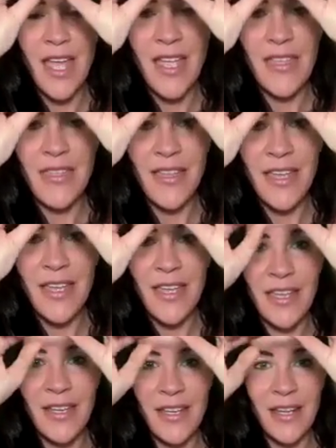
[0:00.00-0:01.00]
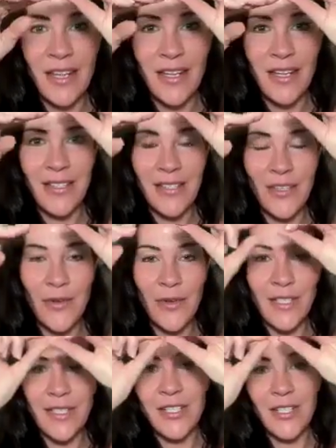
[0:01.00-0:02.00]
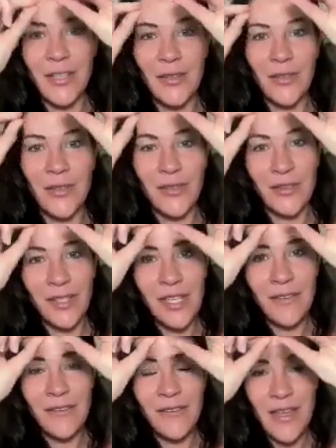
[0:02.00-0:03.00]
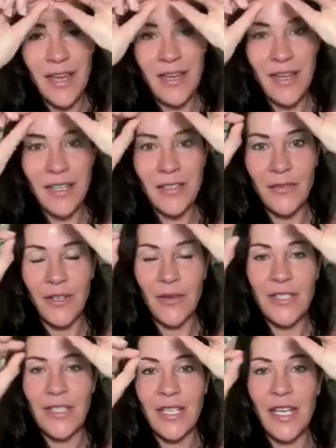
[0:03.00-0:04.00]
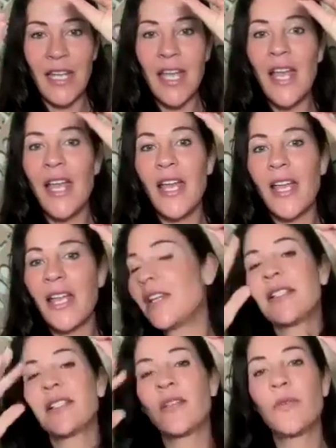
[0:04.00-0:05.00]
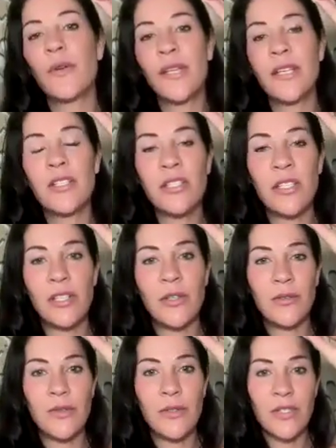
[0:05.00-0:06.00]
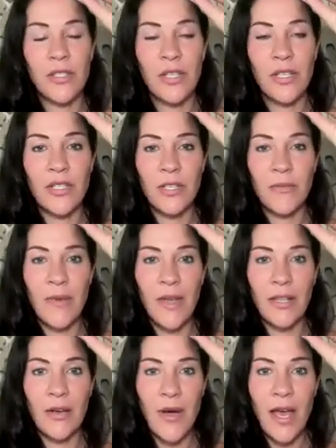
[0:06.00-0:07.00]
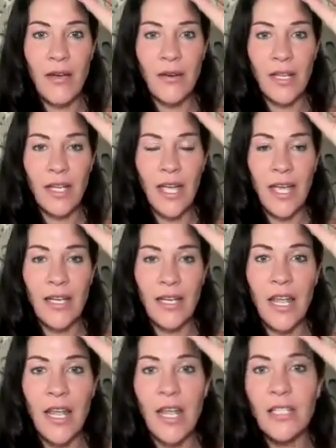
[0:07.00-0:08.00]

And then it's going to leave that highest frequency and it's going to start to mellow out again.